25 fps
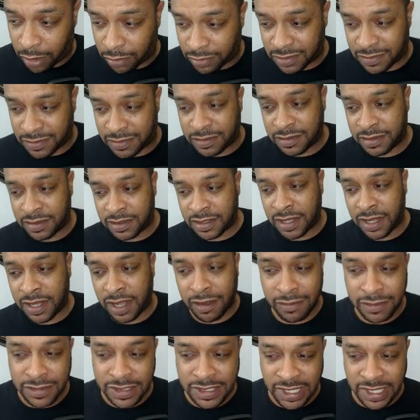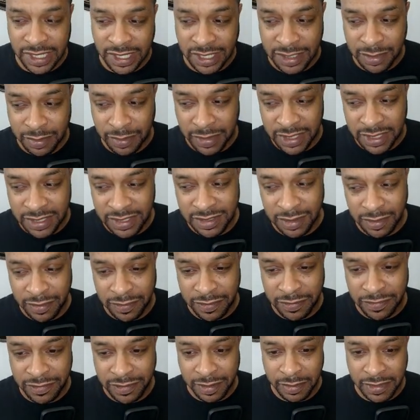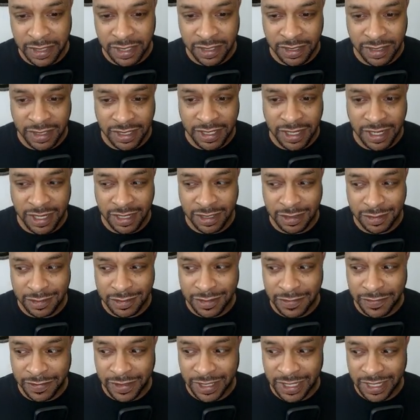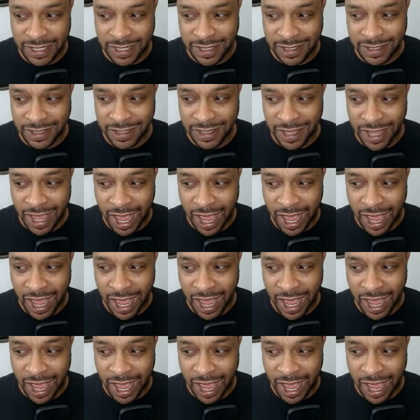I was saying that to myself in the middle of it, and it was funny.